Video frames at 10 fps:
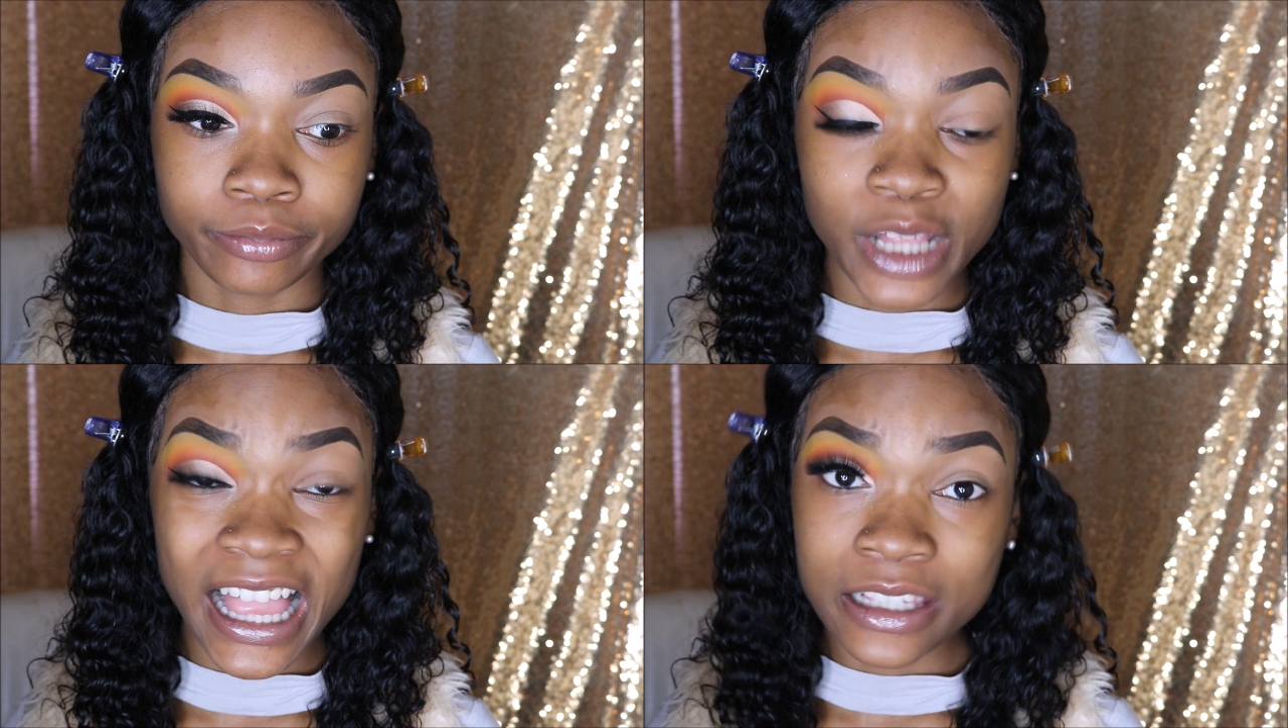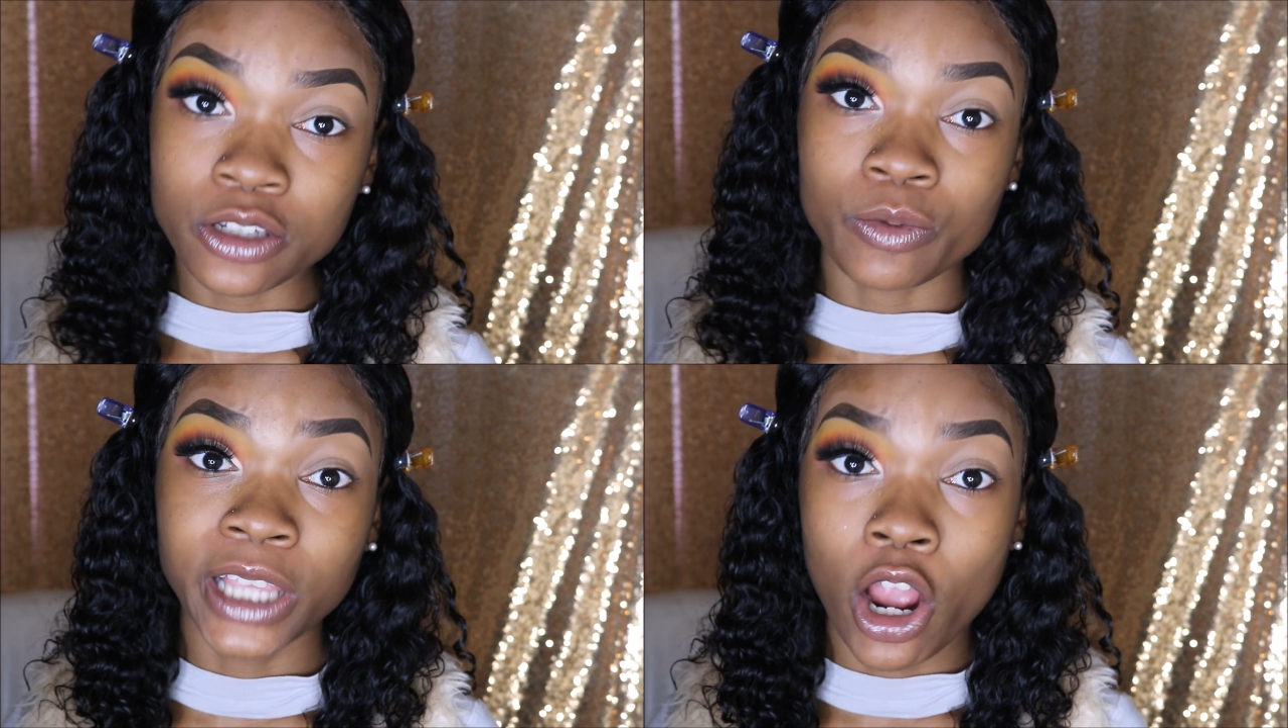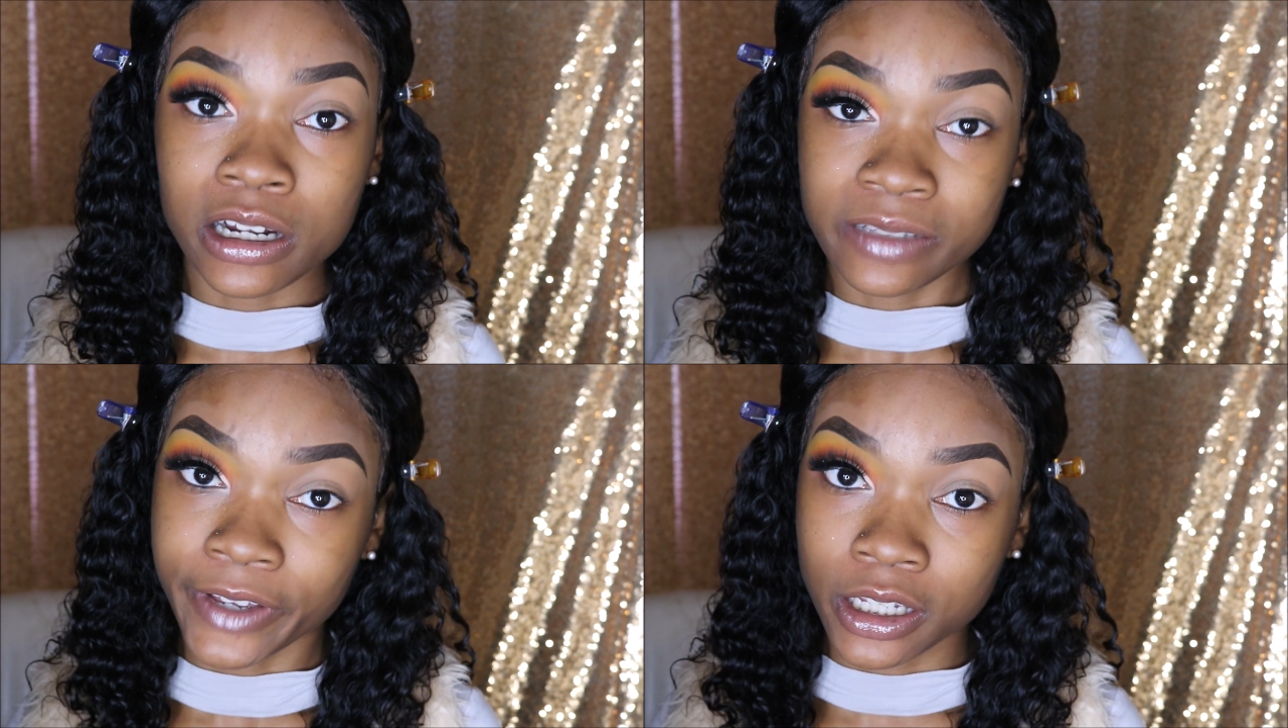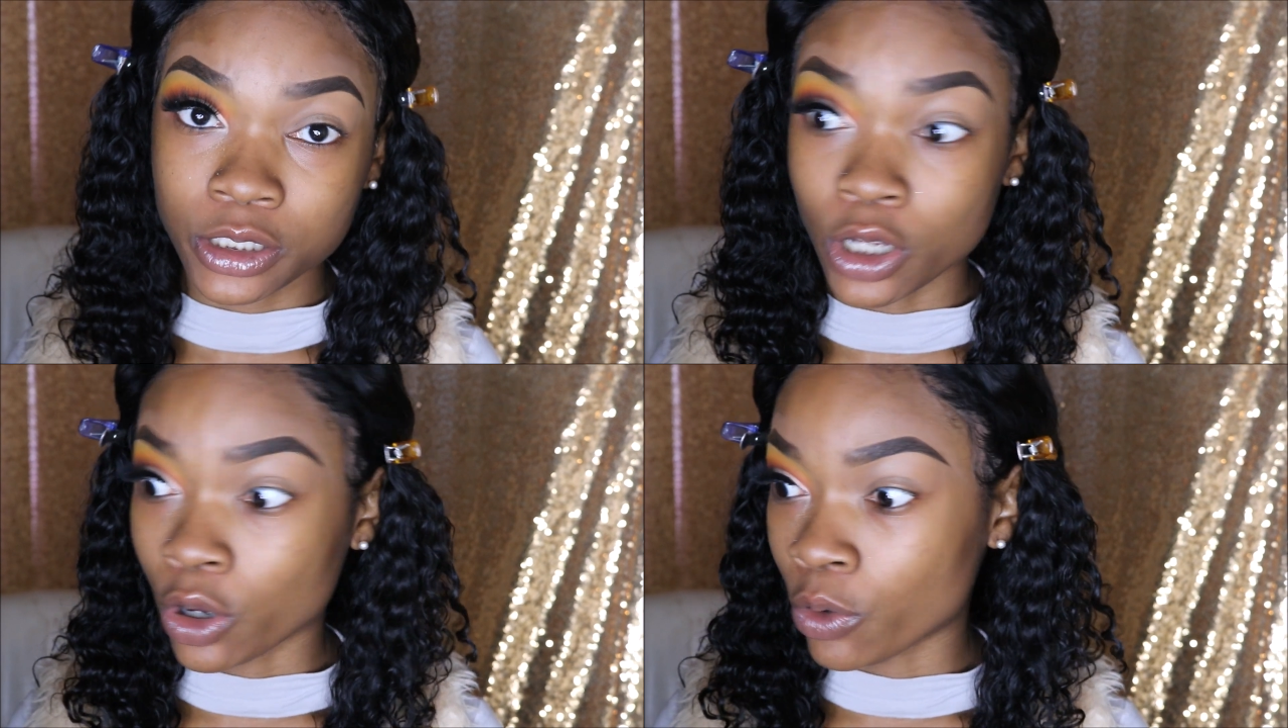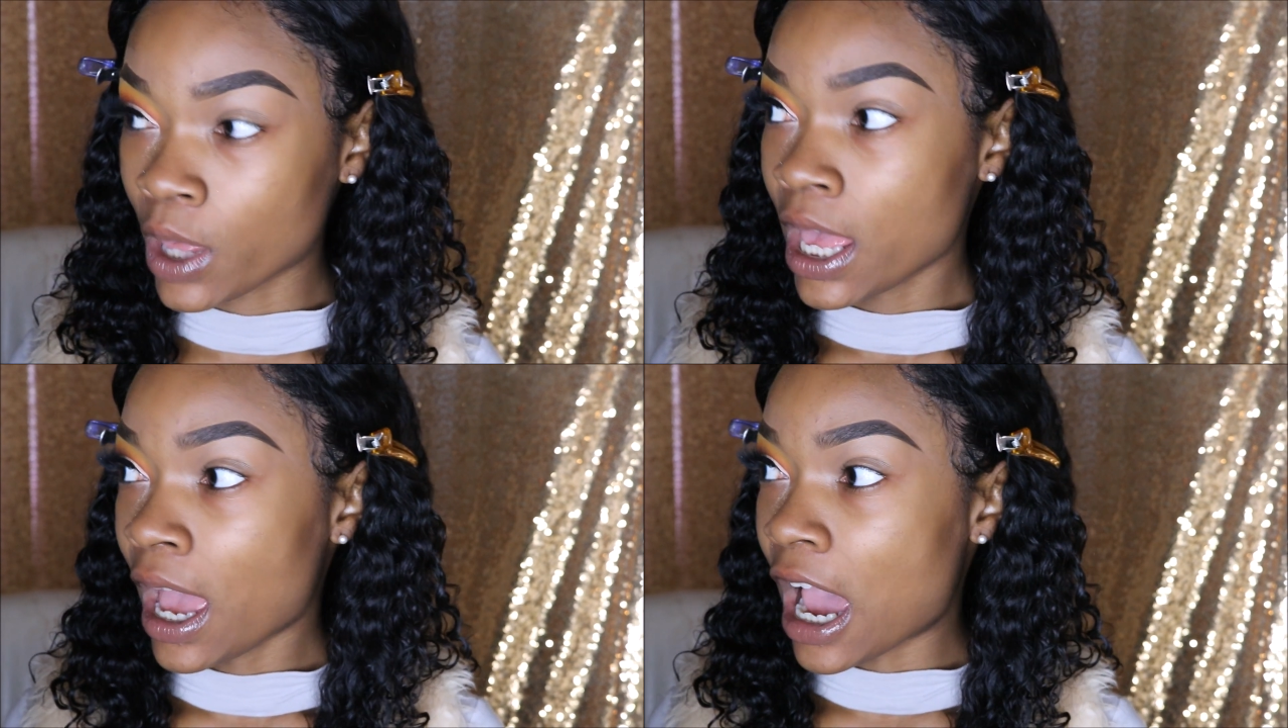classes are really hard as fuck,
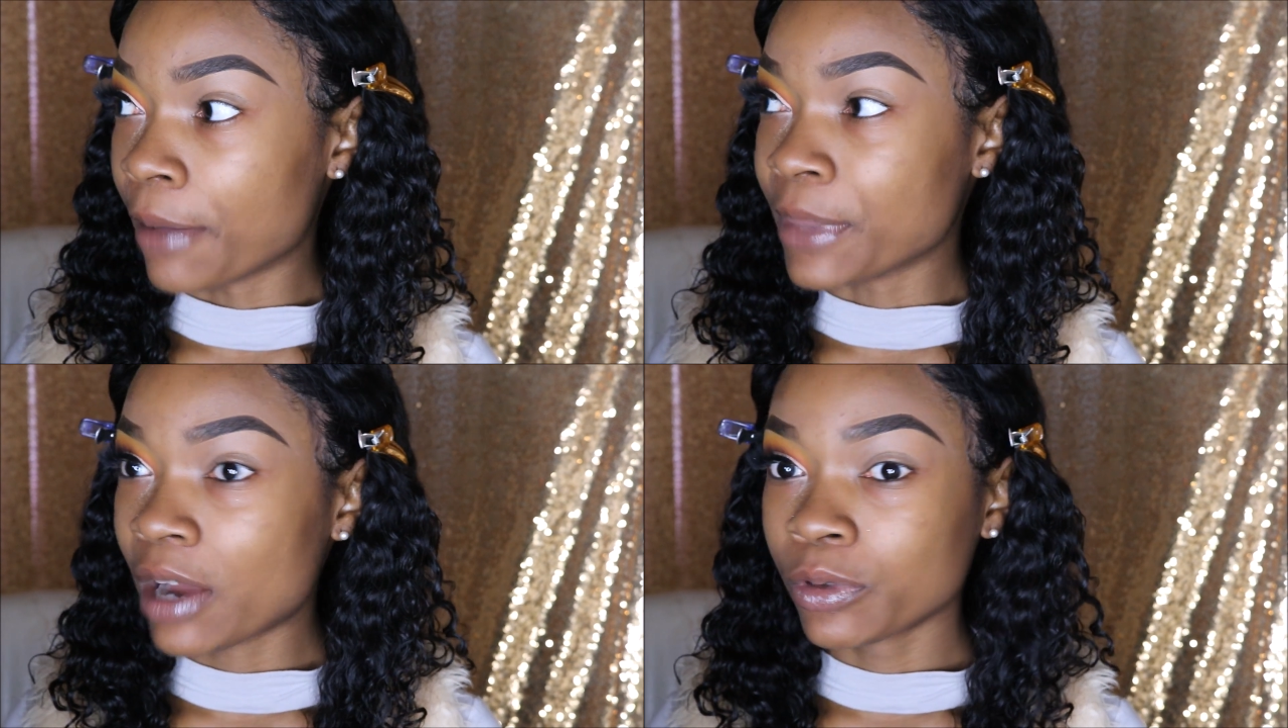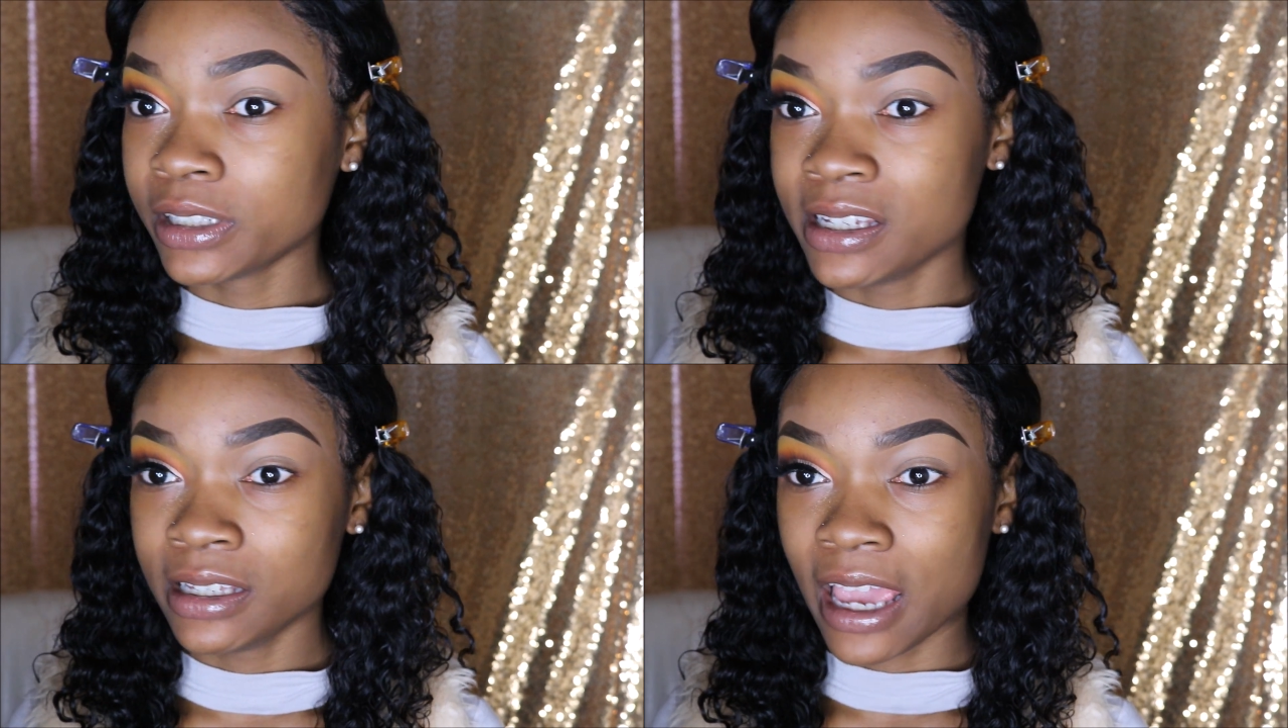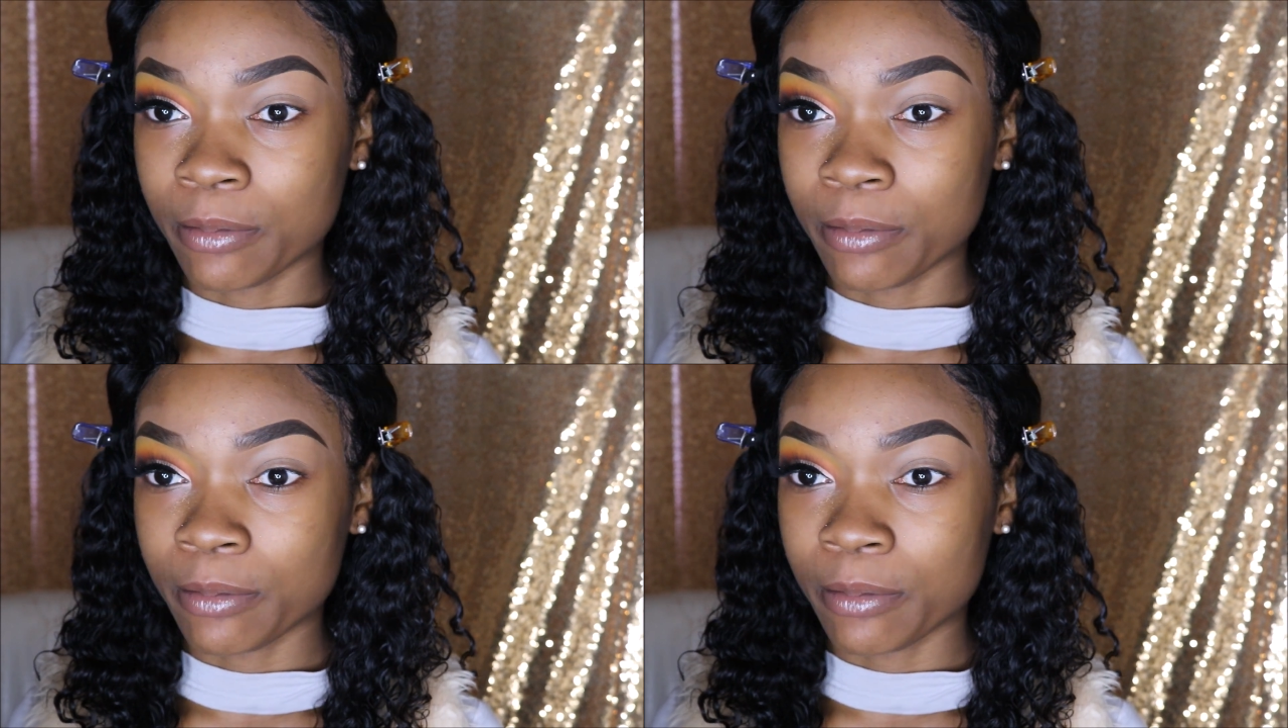so I'm not really